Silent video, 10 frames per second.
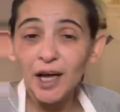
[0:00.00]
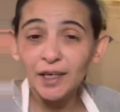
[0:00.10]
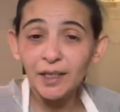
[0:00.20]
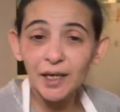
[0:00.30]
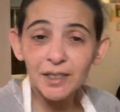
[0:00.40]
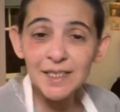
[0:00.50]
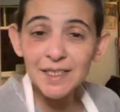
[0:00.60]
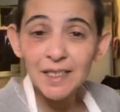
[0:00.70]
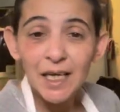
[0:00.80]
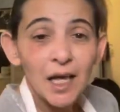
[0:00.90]
I
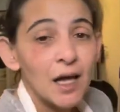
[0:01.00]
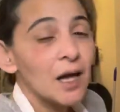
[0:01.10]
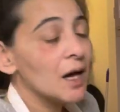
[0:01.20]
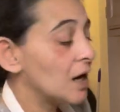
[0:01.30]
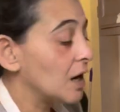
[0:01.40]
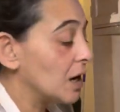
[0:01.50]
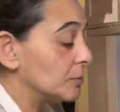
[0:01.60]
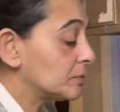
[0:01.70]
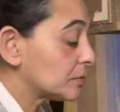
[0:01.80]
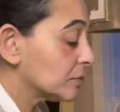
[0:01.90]
guess,
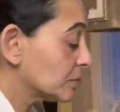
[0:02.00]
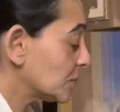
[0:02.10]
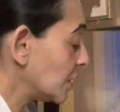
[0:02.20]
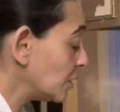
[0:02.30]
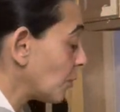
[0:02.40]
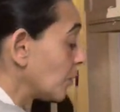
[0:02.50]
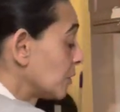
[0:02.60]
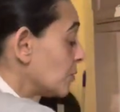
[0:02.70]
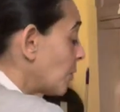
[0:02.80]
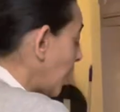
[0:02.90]
than the
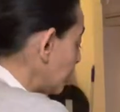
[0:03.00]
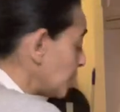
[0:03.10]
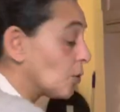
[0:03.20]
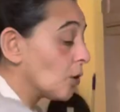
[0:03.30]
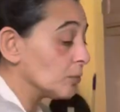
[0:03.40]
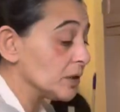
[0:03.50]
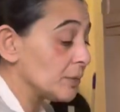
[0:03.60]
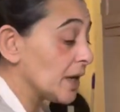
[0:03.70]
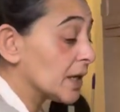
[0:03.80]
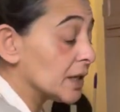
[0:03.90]
way I would normally
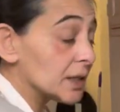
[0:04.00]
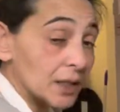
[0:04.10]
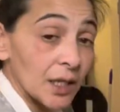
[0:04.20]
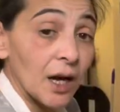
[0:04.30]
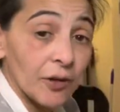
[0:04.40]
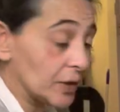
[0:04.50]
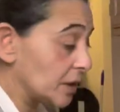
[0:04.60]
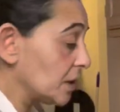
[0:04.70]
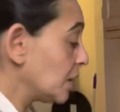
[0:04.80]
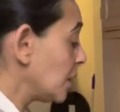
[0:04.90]
make it in the oven.